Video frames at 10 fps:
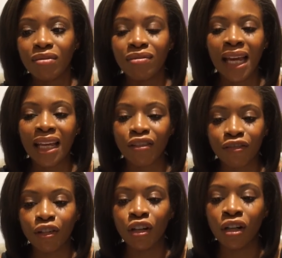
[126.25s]
like
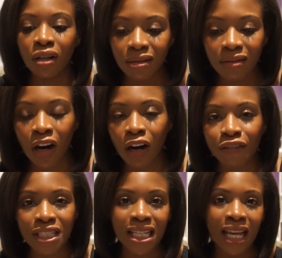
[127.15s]
for
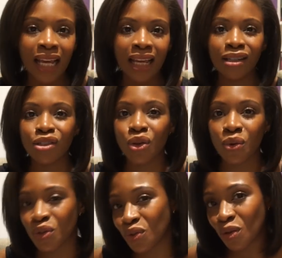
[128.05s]
half a day to
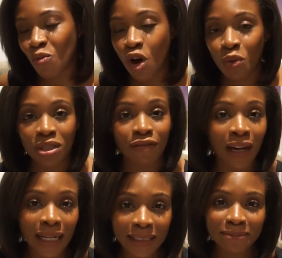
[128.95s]
go and do some work was
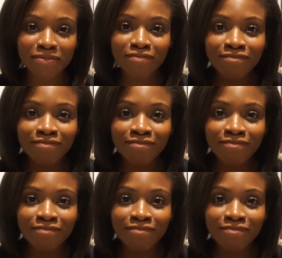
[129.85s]
fine.